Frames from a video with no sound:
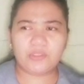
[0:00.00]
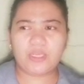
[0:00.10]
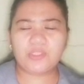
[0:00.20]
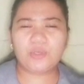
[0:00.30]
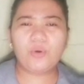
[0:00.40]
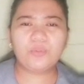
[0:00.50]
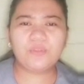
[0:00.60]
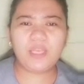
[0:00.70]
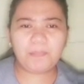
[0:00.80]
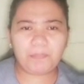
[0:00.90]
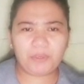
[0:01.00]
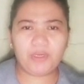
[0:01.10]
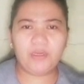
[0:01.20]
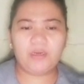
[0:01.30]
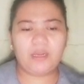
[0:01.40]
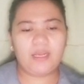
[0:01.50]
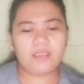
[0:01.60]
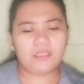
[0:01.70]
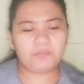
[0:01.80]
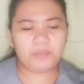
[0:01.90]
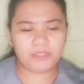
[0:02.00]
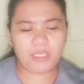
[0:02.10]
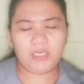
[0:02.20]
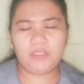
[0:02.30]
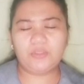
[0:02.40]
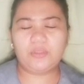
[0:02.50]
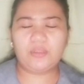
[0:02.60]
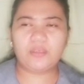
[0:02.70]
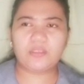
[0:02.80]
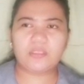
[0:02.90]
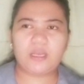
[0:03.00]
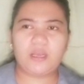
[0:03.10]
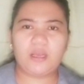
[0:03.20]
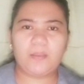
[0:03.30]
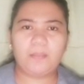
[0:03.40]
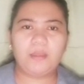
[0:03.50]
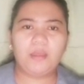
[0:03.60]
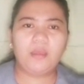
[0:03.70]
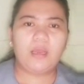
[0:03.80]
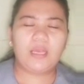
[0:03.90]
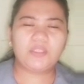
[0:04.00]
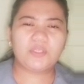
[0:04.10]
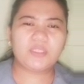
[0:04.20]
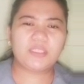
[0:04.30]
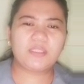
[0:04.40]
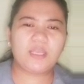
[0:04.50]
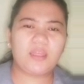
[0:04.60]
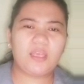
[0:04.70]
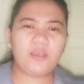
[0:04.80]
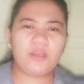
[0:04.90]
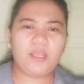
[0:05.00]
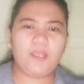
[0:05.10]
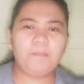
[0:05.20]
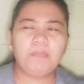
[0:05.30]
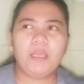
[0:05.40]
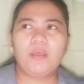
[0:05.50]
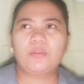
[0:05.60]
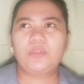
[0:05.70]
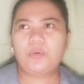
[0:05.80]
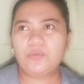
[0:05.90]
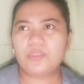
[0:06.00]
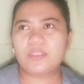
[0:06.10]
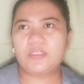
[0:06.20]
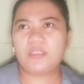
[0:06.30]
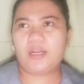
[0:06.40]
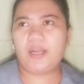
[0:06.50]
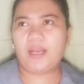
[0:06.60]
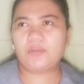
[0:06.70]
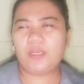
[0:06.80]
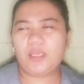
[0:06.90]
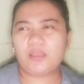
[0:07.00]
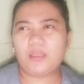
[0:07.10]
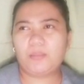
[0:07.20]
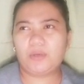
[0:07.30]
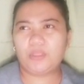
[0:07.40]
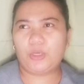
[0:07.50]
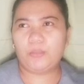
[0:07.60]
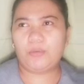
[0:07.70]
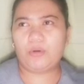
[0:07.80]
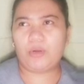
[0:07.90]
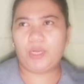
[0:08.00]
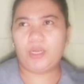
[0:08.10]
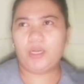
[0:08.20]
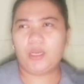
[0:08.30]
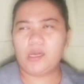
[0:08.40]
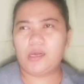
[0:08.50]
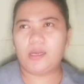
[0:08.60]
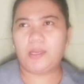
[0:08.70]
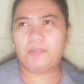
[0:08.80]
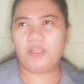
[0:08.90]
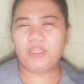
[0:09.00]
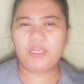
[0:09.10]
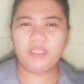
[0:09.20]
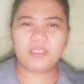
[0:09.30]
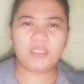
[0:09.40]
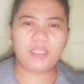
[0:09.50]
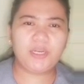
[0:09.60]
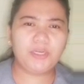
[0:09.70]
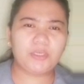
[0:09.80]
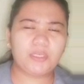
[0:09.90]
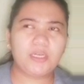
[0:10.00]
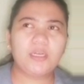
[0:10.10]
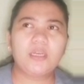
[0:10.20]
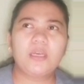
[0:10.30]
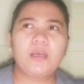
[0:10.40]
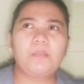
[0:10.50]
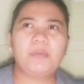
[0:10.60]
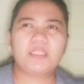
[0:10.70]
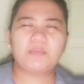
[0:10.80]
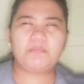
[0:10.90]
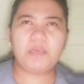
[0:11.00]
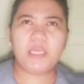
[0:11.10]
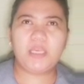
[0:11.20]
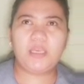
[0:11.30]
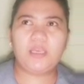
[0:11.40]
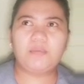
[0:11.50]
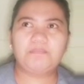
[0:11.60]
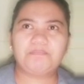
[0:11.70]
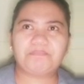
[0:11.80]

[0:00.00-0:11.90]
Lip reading: So as you go deeper, as pertaining to this isostasy theory, those that are actually at the bottom or on the Earth's interior must be